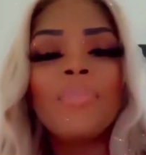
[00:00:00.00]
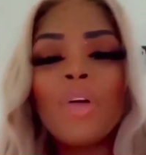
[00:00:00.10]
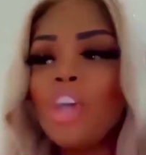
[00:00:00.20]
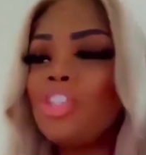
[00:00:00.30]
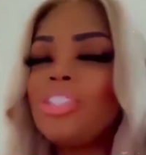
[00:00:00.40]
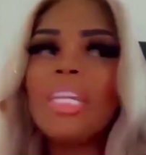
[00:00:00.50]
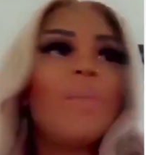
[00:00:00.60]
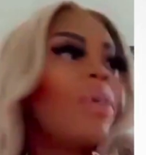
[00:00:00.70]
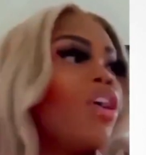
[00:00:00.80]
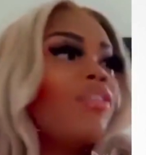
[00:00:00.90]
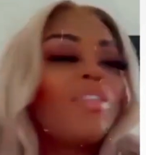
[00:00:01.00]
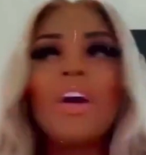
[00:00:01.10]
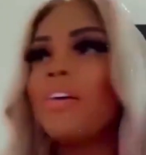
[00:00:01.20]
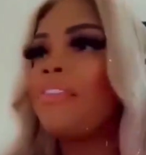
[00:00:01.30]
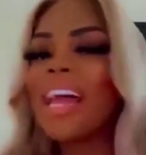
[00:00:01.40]
Because you see a bit of
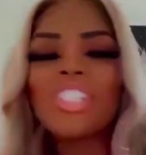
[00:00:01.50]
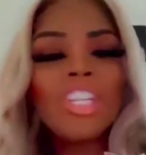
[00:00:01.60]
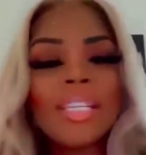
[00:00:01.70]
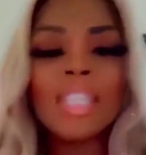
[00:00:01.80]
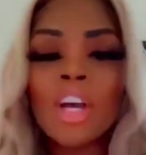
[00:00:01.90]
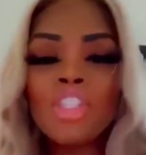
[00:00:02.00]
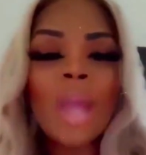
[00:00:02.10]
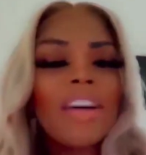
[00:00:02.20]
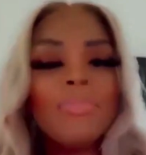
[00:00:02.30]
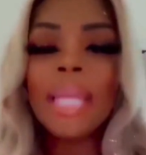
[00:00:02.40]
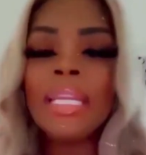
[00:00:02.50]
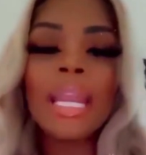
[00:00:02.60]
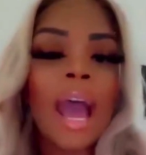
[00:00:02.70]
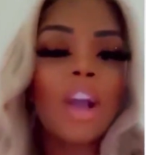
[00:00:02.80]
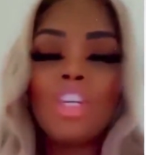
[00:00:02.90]
flashiness and because you have money
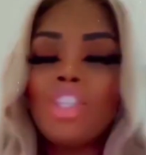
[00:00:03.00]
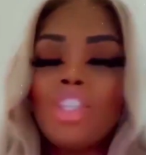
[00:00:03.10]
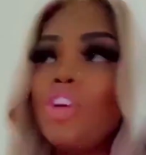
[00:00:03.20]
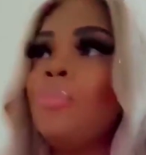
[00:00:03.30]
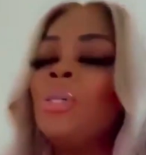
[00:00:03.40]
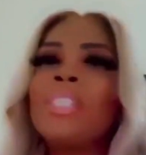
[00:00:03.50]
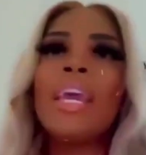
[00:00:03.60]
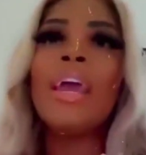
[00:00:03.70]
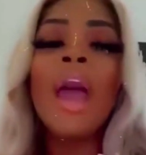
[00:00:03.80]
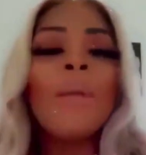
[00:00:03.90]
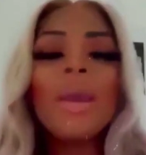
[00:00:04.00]
now, because you're doing music.